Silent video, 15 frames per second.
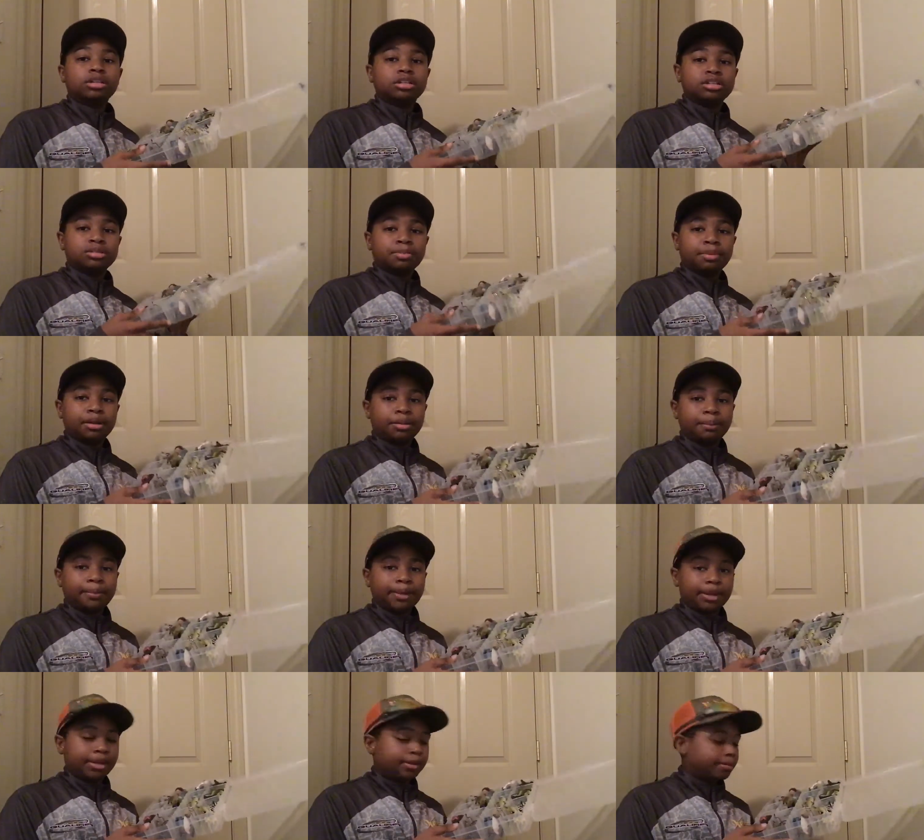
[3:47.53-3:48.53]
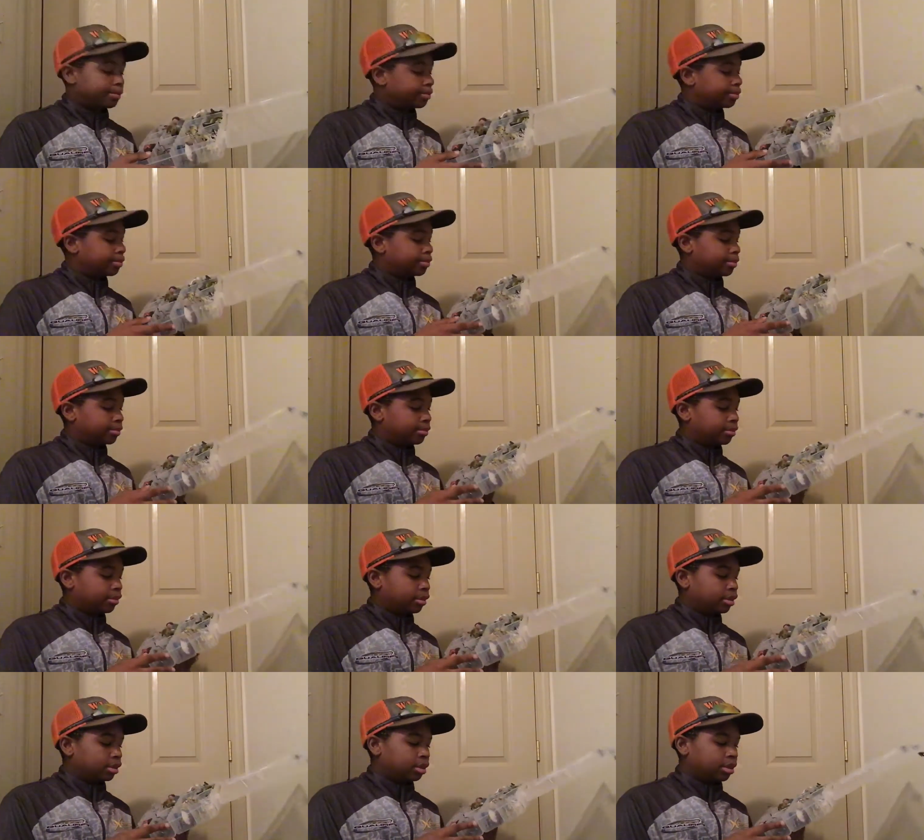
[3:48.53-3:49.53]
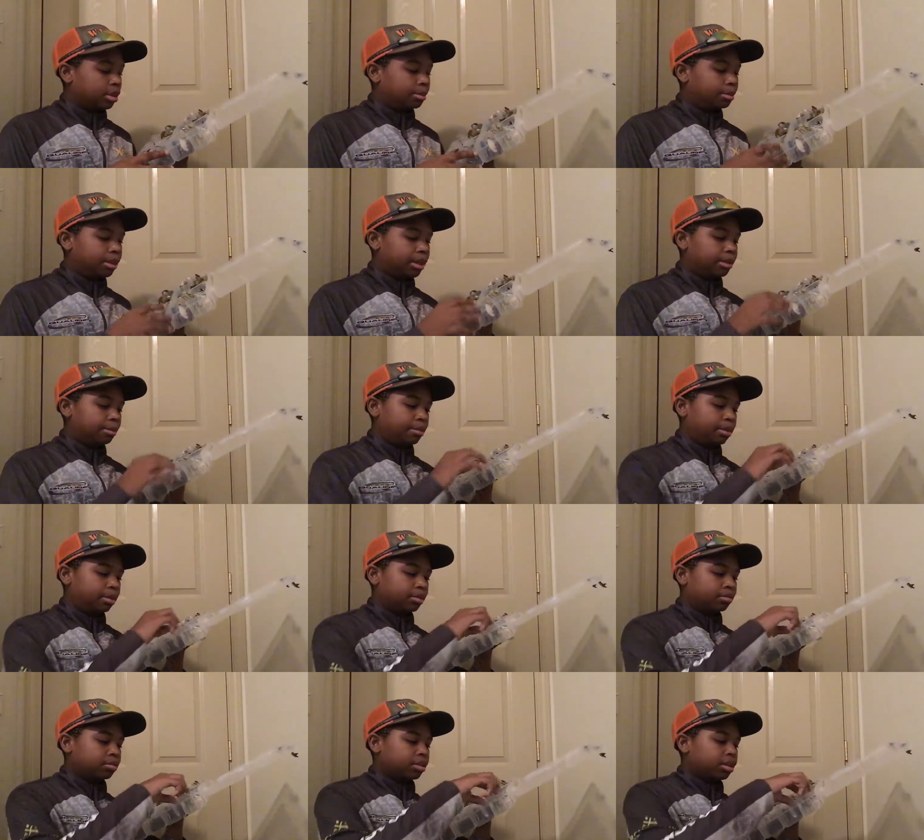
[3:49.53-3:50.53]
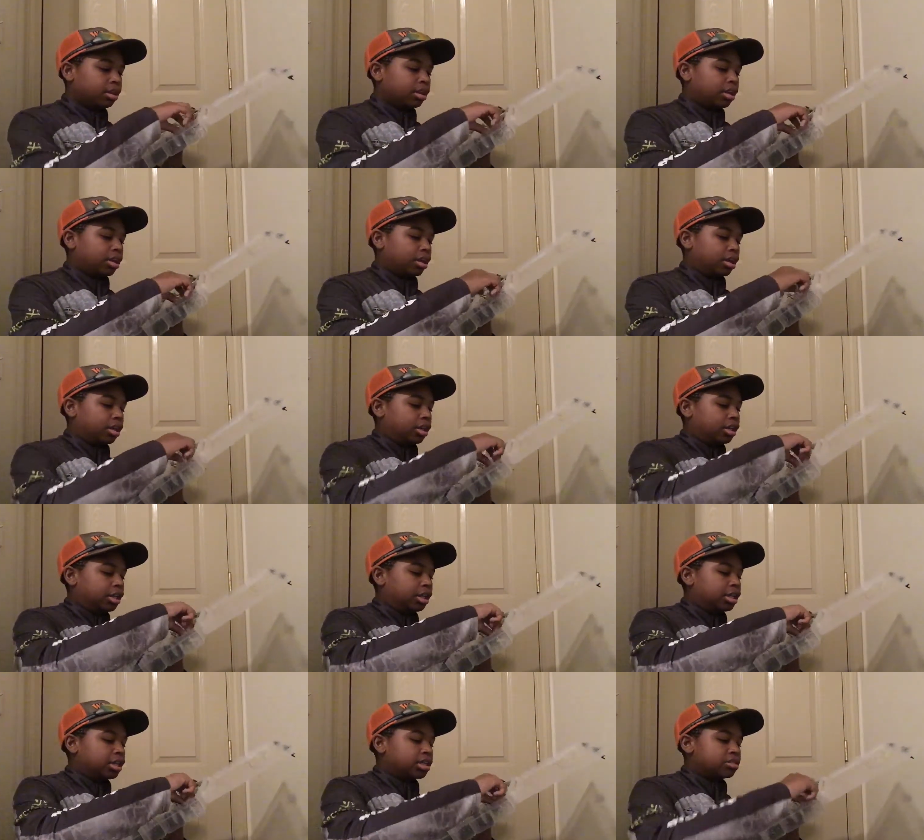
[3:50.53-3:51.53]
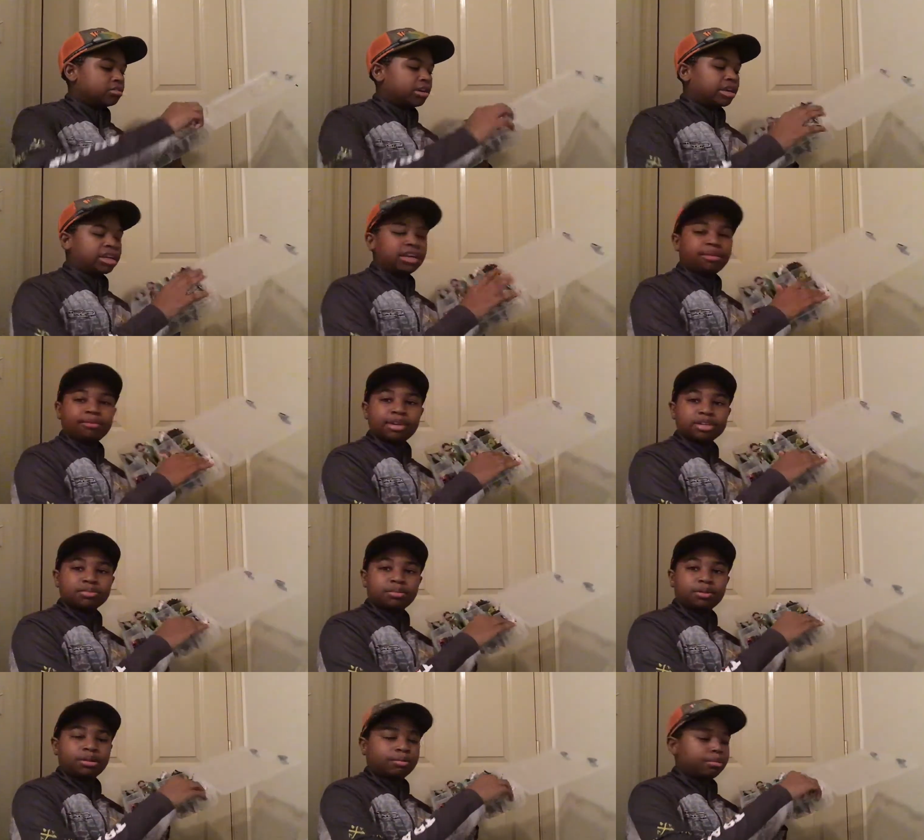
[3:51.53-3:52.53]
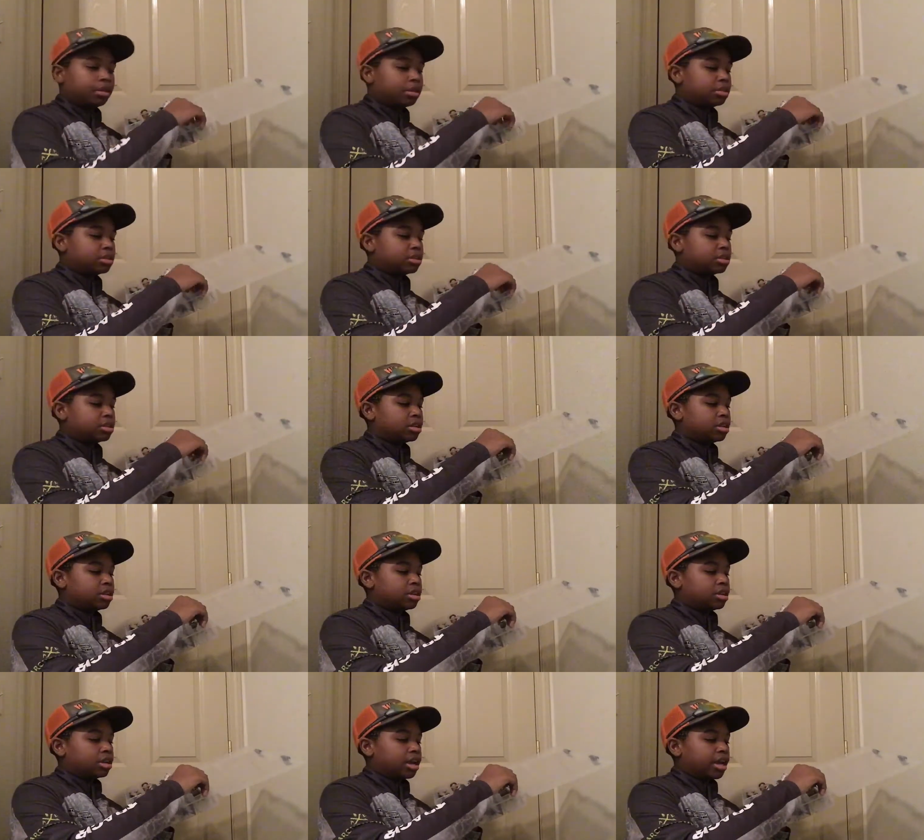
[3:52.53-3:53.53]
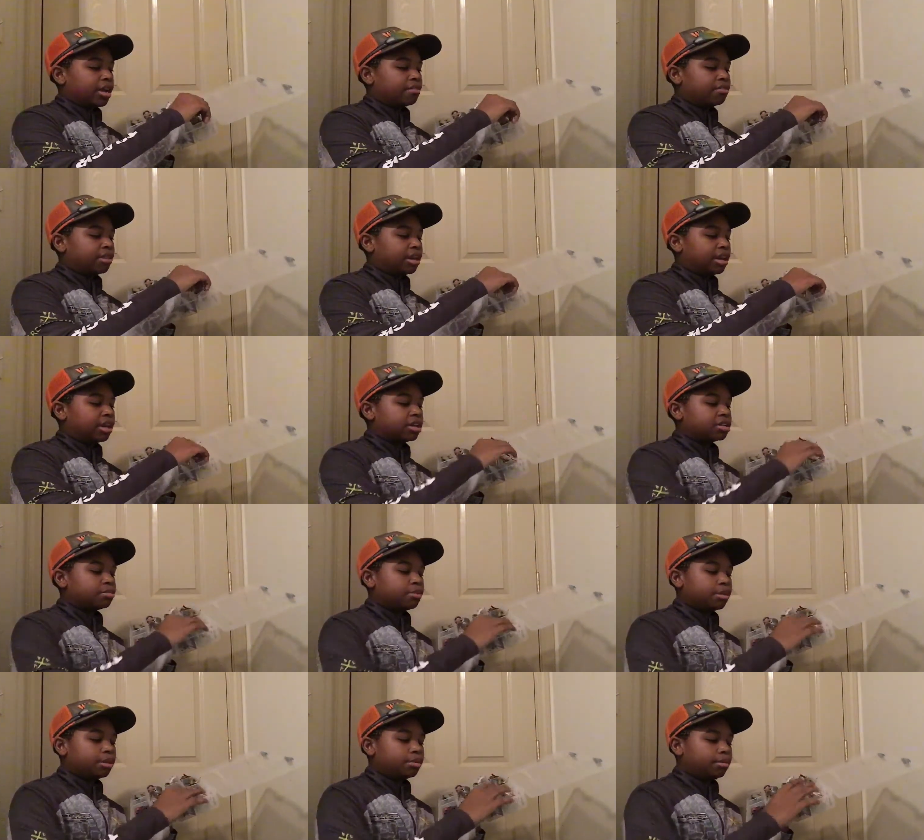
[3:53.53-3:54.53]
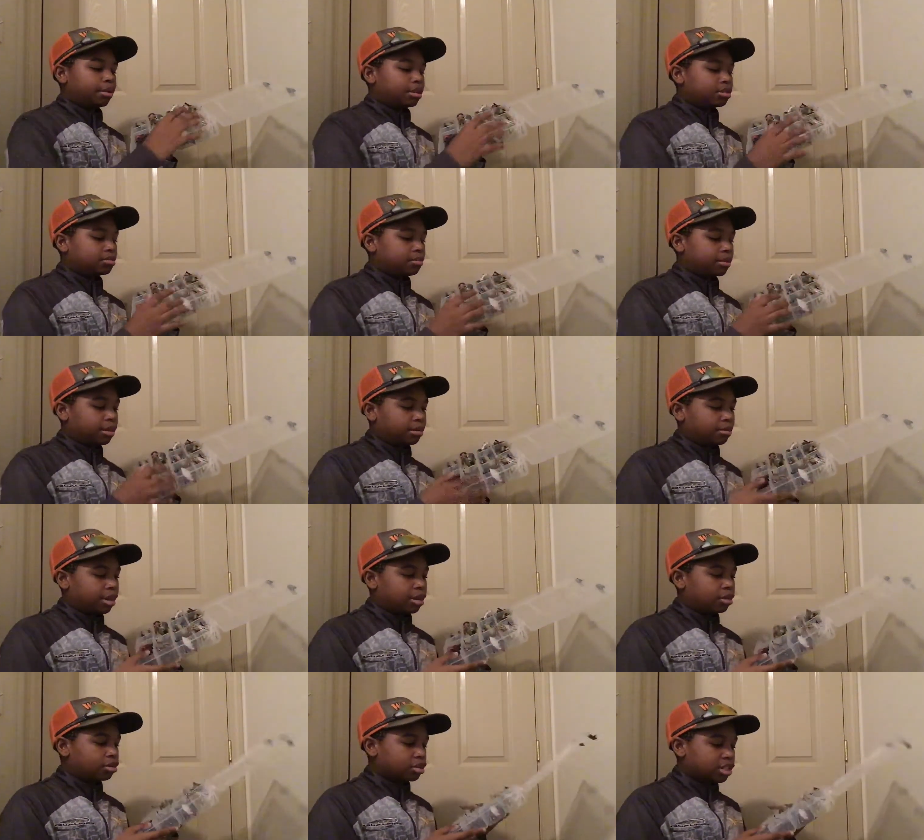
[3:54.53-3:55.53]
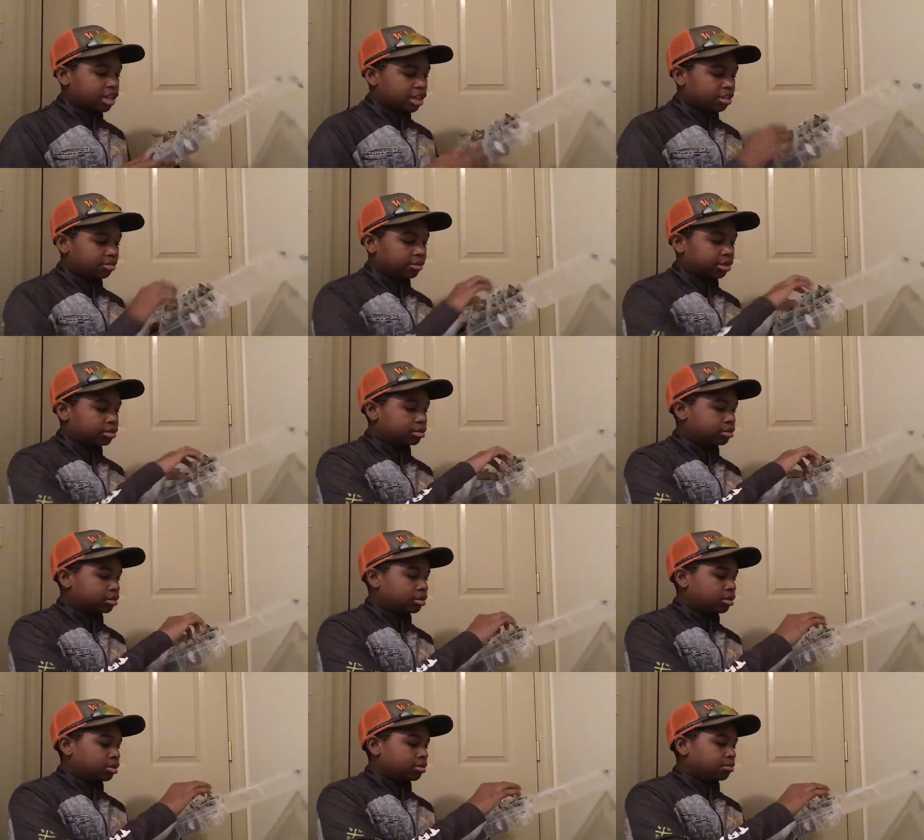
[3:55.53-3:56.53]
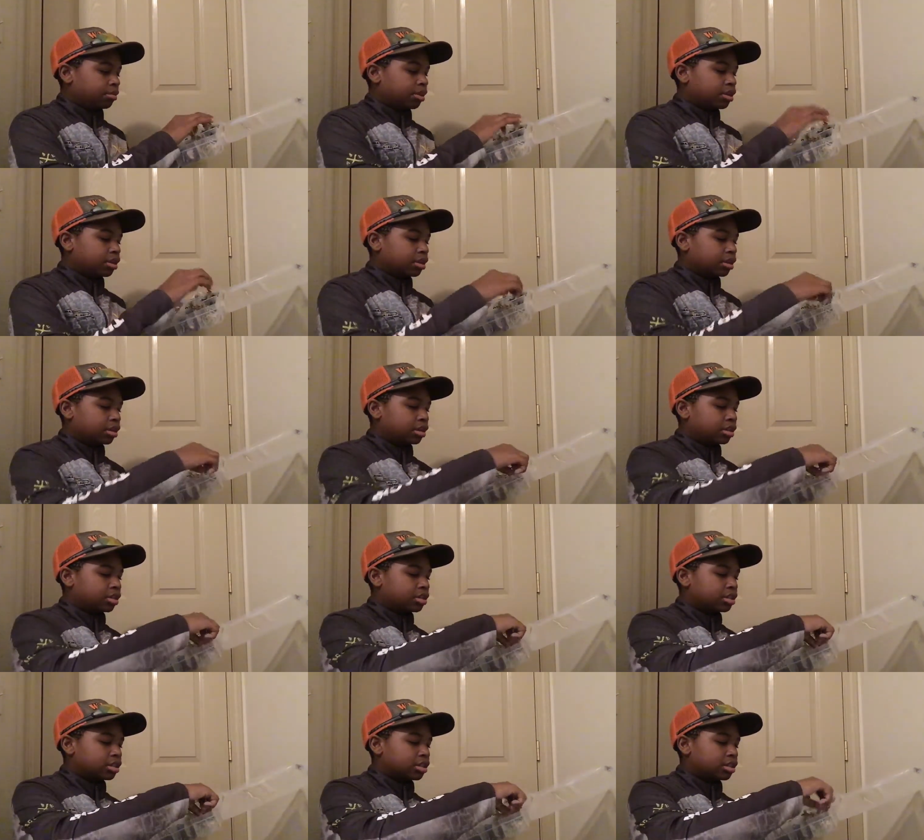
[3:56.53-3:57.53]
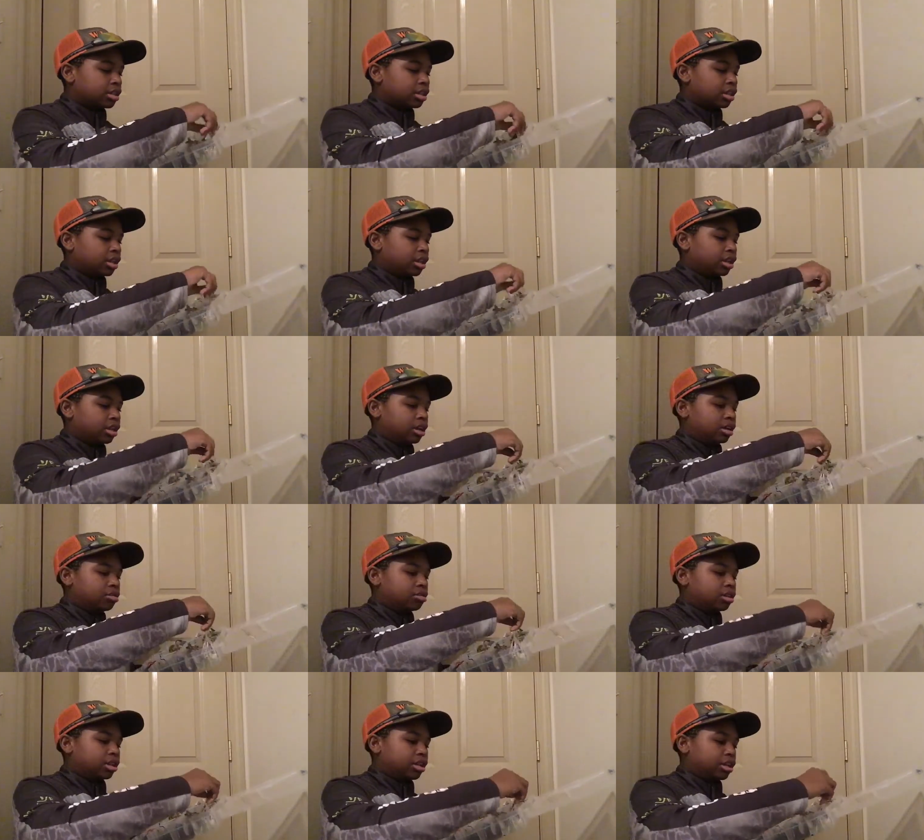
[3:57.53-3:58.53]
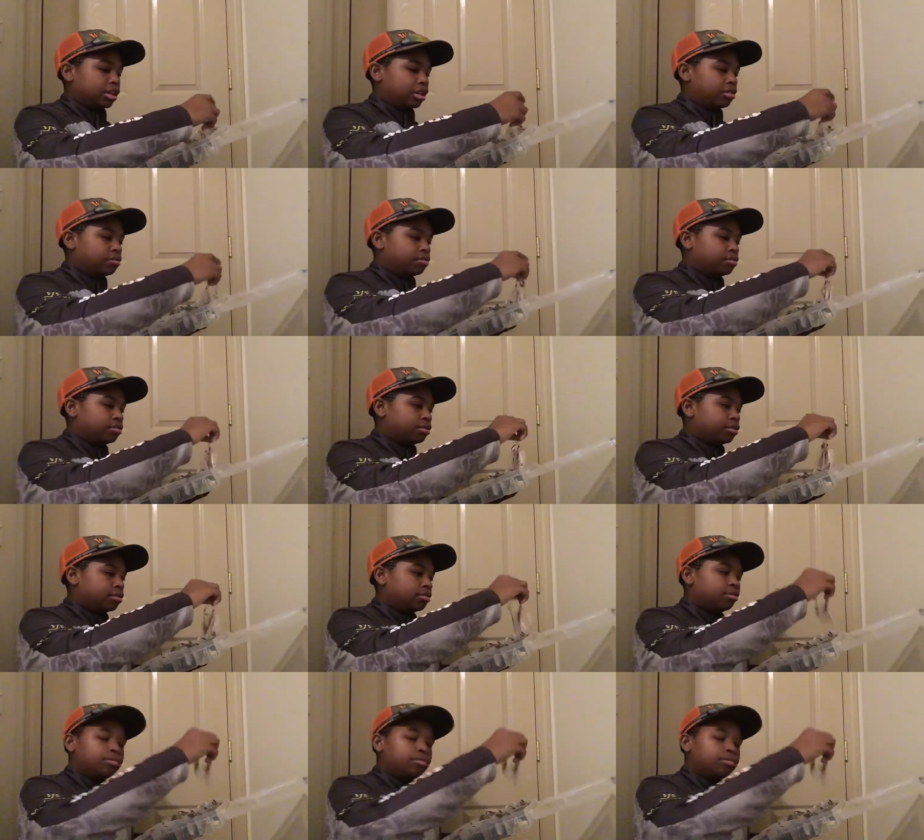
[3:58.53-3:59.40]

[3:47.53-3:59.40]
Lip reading: spin bait, a blade bait. And these where I keep my spinner baits. I have a lot of spinner baits, but I'm not gonna take them out because they're gonna get everywhere.